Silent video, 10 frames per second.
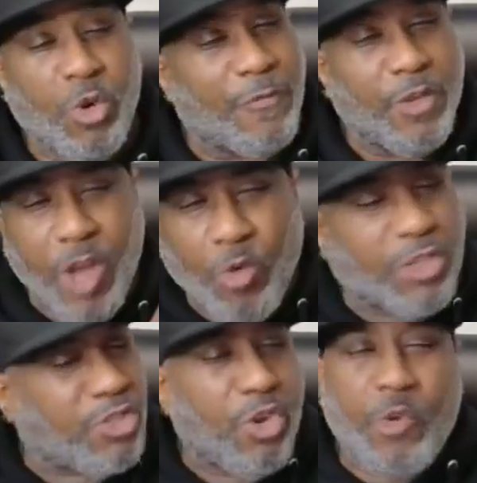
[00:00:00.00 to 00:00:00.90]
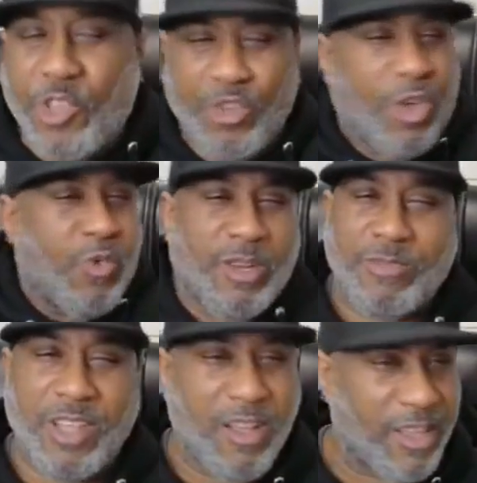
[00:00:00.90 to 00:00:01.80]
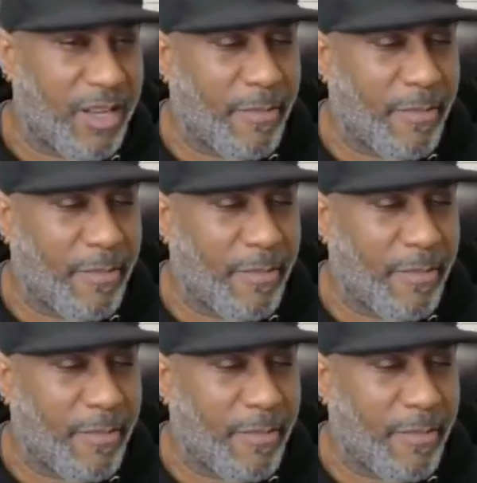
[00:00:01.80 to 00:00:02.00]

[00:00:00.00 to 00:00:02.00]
If you know the story, you know what I'm talking